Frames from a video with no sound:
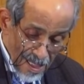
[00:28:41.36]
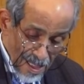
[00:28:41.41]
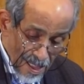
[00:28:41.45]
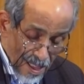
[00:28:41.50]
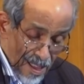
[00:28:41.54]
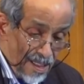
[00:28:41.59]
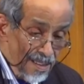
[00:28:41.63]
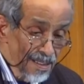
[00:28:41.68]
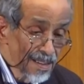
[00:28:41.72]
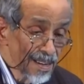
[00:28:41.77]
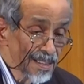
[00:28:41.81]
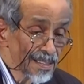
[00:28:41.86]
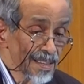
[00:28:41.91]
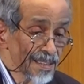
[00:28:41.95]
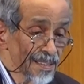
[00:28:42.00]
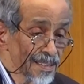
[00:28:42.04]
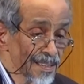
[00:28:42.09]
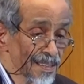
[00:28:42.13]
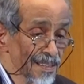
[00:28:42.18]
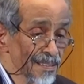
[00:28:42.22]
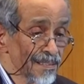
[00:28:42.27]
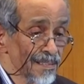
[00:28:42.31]
And as I
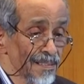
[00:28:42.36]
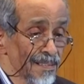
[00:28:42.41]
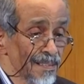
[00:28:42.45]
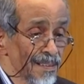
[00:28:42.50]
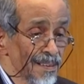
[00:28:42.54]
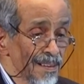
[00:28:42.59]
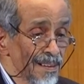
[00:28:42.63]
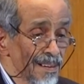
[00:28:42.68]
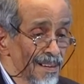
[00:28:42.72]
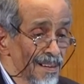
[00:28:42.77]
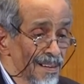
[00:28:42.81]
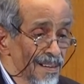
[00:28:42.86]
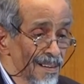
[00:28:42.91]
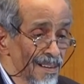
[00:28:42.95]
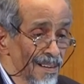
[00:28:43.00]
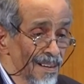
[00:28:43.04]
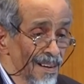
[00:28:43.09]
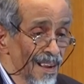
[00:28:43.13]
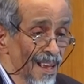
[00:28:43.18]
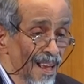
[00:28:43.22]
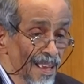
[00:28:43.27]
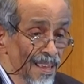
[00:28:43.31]
said,
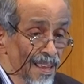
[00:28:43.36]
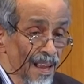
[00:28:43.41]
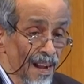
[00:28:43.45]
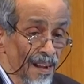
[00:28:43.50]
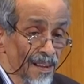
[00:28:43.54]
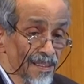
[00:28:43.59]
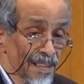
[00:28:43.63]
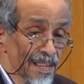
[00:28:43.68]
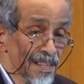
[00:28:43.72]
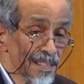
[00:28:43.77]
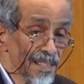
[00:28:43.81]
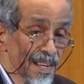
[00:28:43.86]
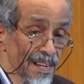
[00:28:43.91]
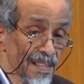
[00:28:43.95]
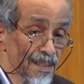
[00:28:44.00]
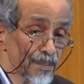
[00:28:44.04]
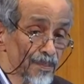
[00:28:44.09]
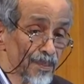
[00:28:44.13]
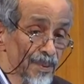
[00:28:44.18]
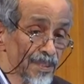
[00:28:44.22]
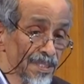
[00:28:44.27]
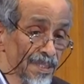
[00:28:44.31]
here is
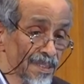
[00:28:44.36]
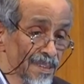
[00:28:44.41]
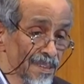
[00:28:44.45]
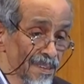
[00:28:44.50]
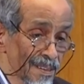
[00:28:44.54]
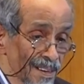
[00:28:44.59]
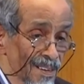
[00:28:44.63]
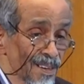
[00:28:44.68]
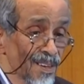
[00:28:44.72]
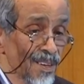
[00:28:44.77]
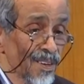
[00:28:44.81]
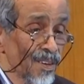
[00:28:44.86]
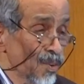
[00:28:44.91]
another person